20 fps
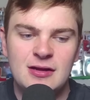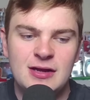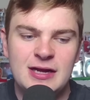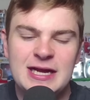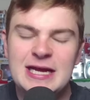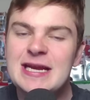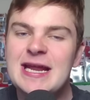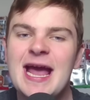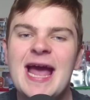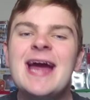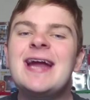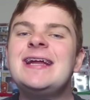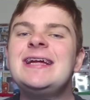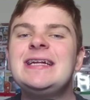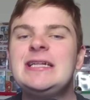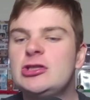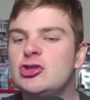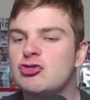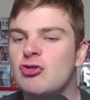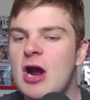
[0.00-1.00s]
in any
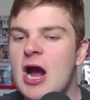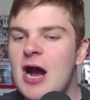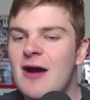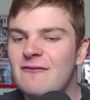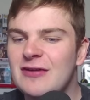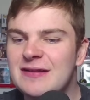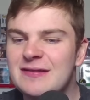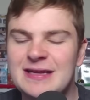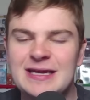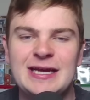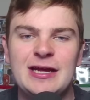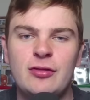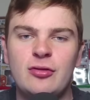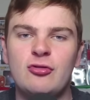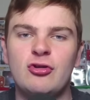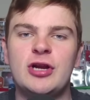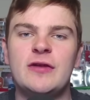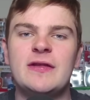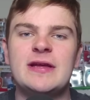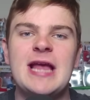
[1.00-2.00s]
draft in the
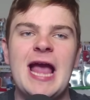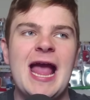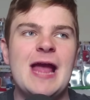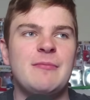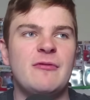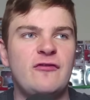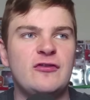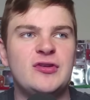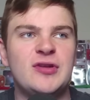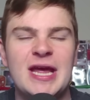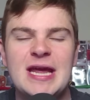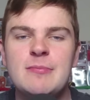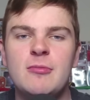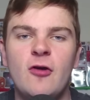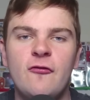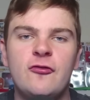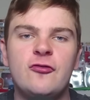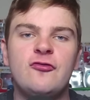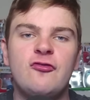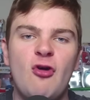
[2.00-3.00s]
history of the game, if a team
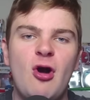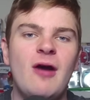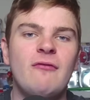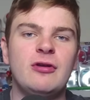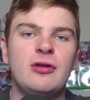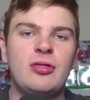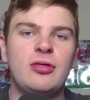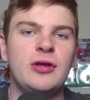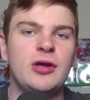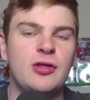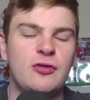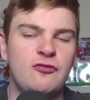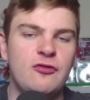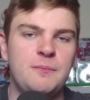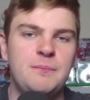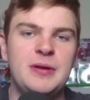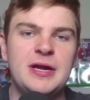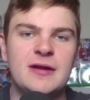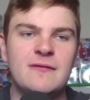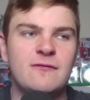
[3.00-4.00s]
offered 5 and 6 for
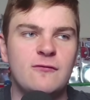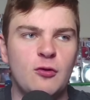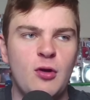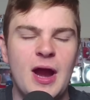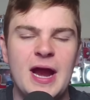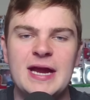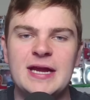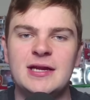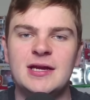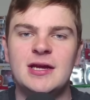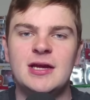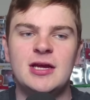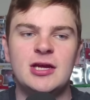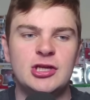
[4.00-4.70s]
pick 3,